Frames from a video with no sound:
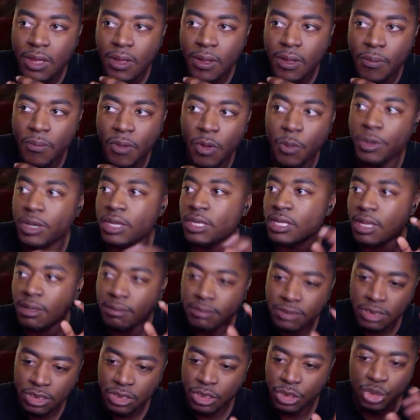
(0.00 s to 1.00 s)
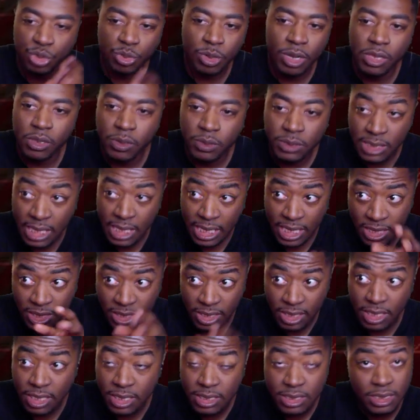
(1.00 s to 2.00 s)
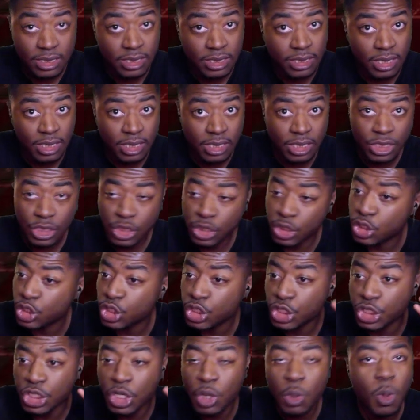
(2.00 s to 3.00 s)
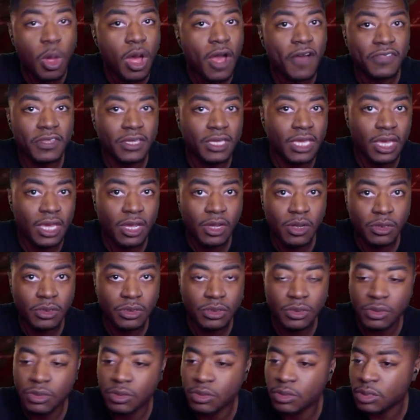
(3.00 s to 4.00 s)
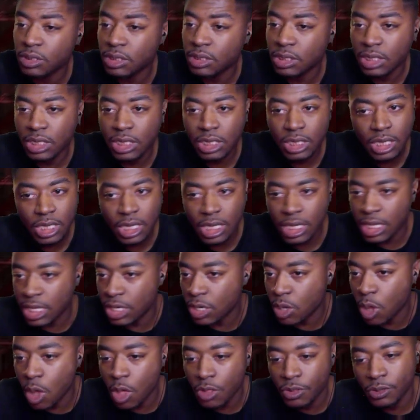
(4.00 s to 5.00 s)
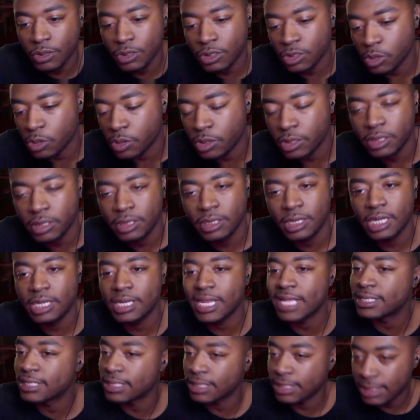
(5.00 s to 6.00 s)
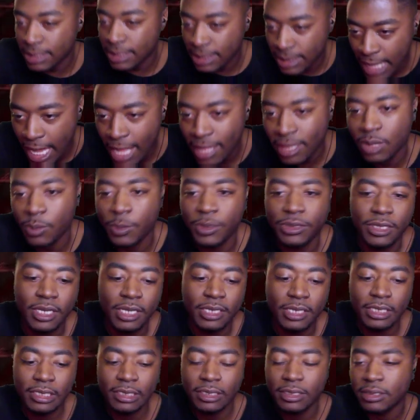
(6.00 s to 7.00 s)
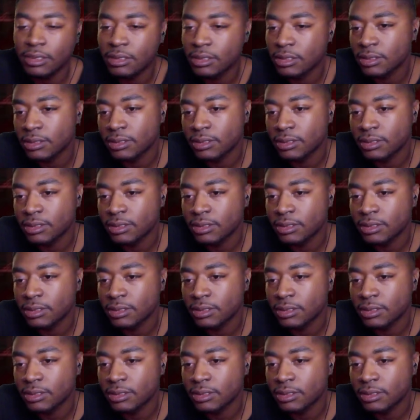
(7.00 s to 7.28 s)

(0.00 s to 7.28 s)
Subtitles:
But when it comes to the trailers like this, it just show off the character in all their glory. And that's exactly what they did.